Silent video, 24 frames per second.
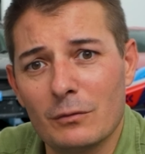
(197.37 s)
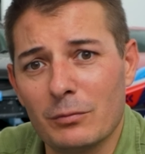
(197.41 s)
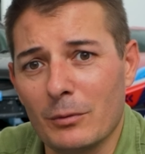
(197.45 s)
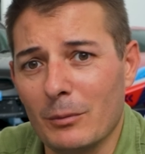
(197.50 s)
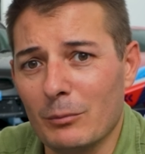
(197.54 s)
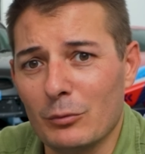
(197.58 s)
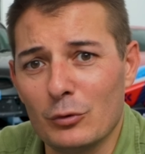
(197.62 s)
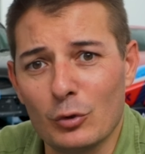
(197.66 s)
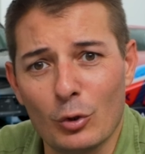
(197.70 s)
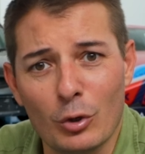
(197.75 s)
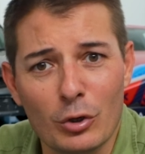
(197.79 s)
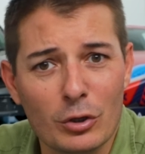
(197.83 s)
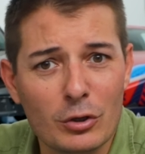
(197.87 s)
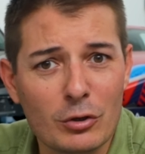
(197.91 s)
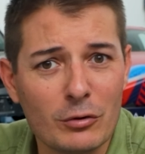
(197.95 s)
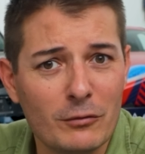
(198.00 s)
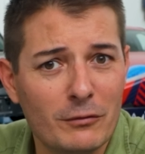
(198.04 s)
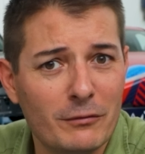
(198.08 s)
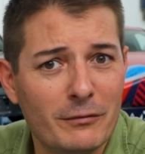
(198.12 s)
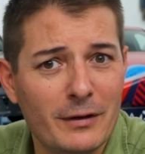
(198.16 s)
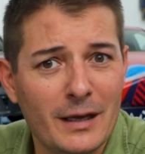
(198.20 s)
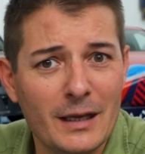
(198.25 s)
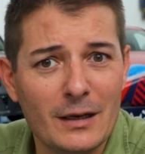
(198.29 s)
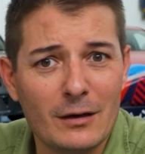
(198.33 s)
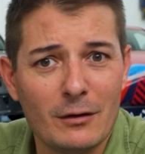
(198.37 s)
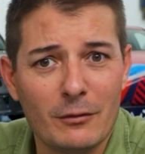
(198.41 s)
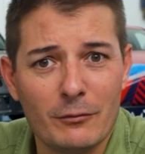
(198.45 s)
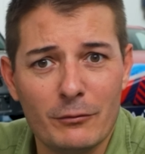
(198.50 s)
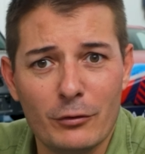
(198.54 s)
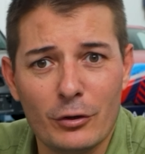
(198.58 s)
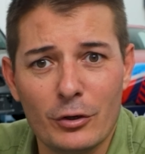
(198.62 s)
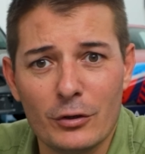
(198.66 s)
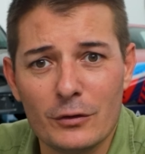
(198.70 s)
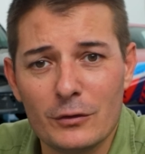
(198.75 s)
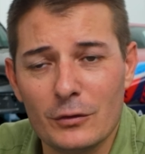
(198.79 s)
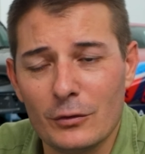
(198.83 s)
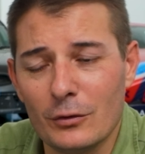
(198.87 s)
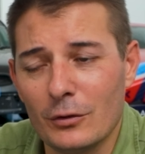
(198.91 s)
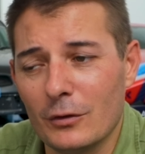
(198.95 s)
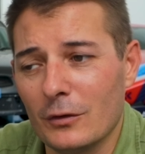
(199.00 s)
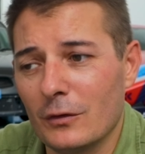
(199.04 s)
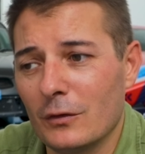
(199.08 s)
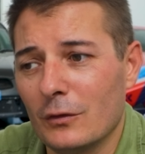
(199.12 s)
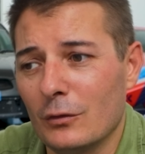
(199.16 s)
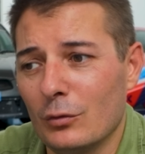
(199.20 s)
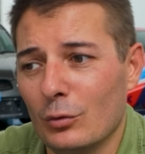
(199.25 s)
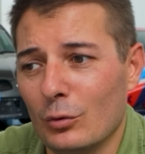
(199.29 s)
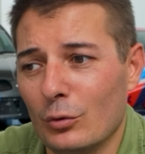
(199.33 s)
from torque
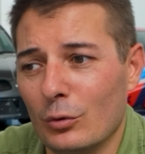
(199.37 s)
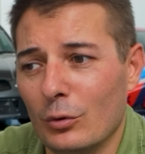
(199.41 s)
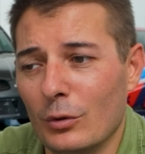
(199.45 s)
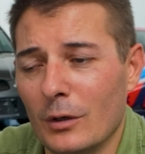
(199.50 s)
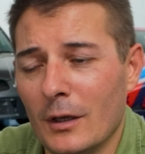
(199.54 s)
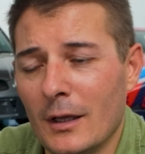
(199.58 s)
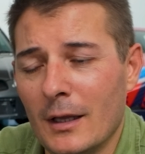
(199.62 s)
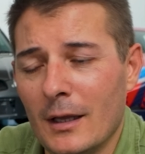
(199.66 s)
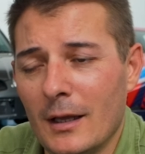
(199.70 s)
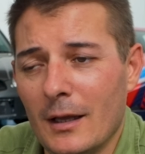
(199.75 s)
converters to